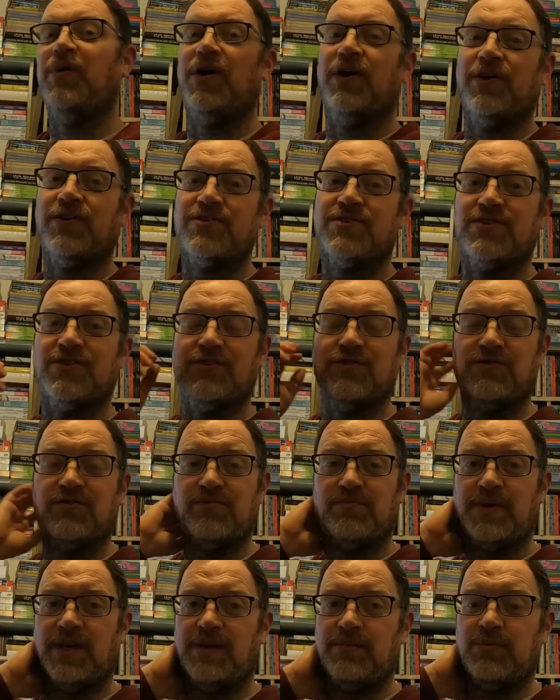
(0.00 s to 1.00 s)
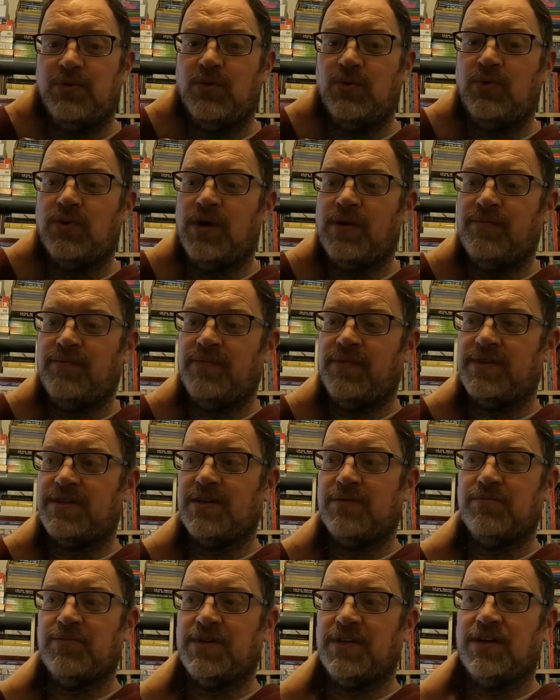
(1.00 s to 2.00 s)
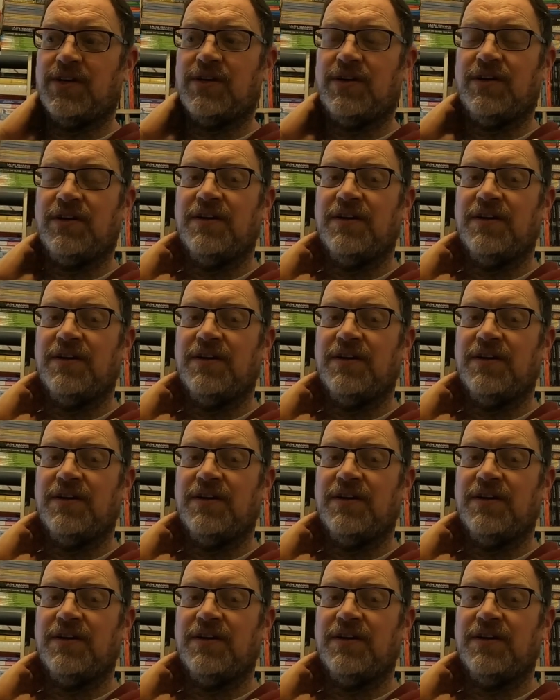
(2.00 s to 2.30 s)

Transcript: burst of people, something